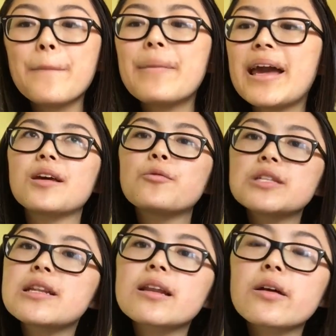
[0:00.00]
But it
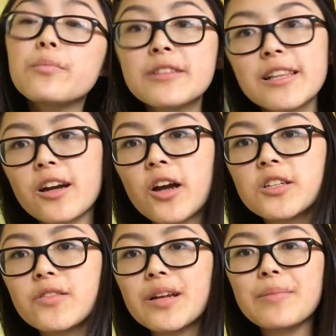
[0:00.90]
wasn't completely hard
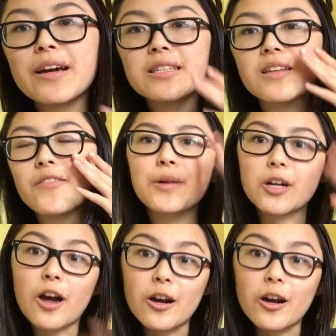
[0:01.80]
to read because of her